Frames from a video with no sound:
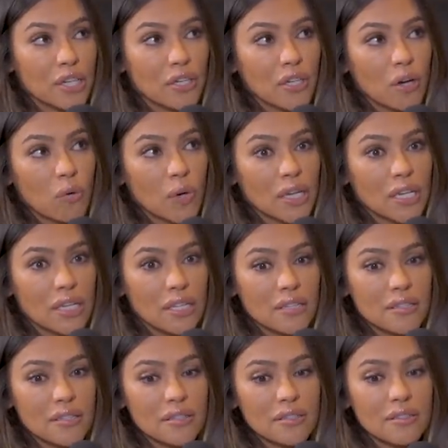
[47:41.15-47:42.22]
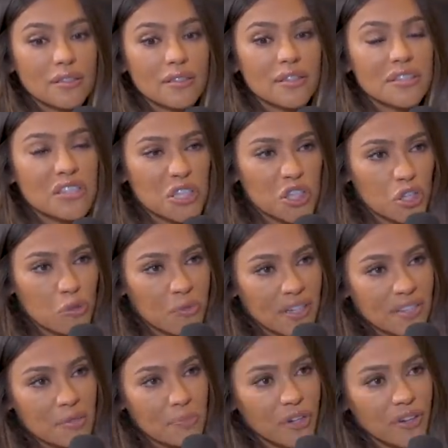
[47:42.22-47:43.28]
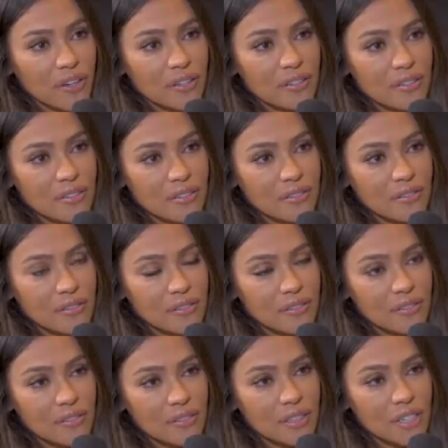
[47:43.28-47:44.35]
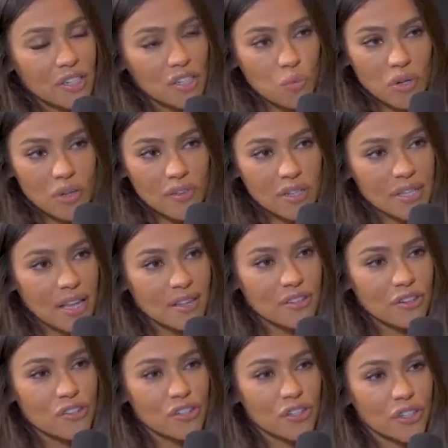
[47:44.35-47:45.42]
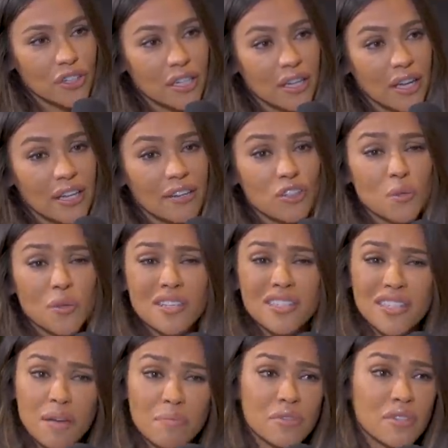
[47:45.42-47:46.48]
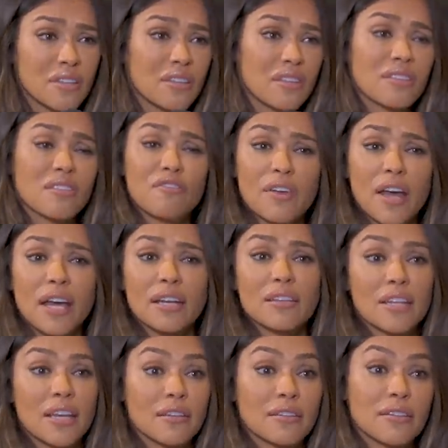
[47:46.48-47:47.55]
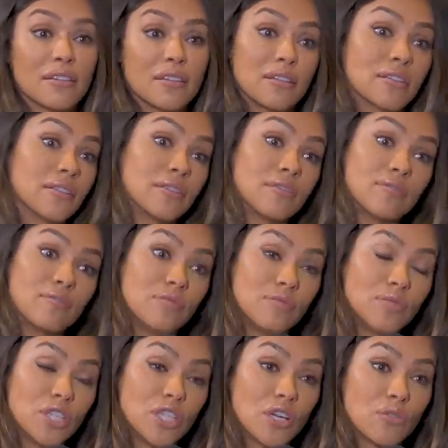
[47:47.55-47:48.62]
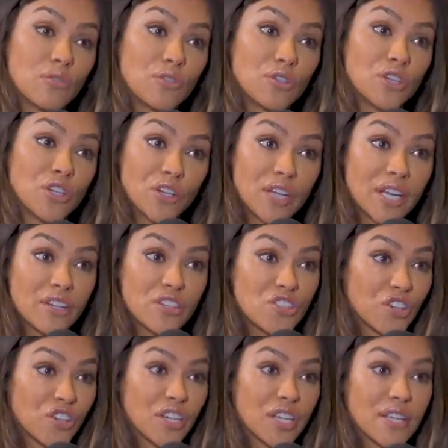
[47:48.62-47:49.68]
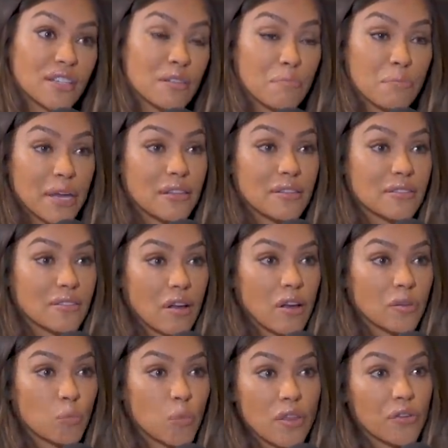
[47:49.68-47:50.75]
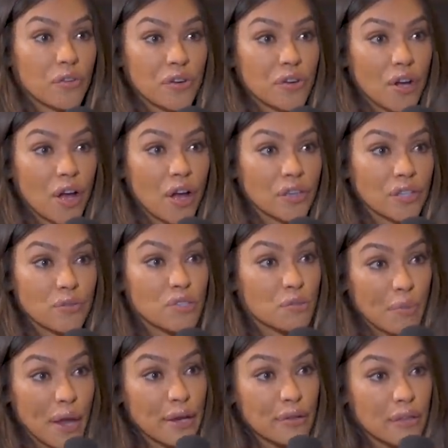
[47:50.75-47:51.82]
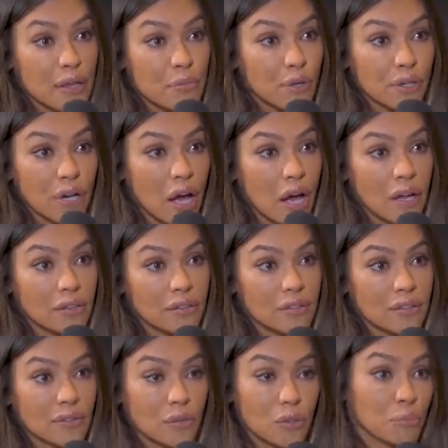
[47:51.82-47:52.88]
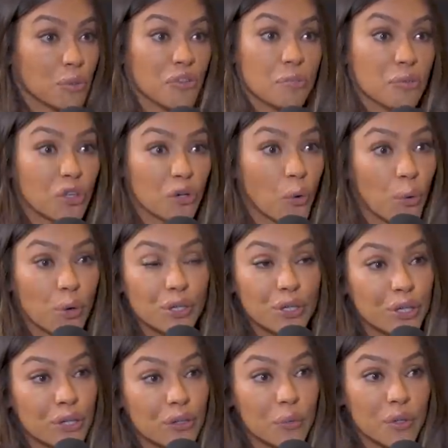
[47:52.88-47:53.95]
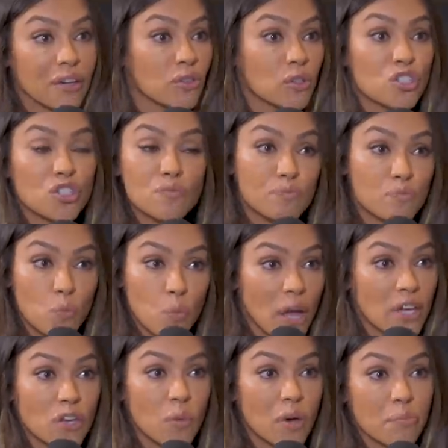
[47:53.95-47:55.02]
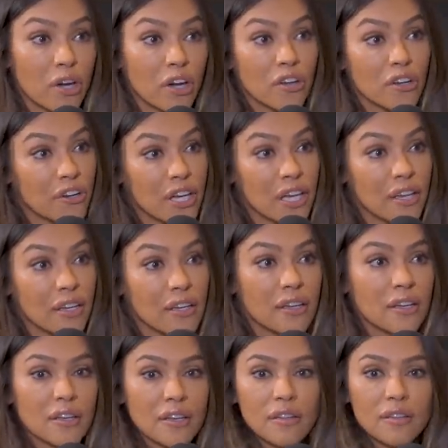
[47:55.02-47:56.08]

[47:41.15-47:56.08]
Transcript: But you know what it is? It's the human experience. Each one of us has our journey. And if you accept the fact that you know, your kid's journey isn't based on whether or not you spanked them or not, or put them in the corner or whatever way you want to parent your kid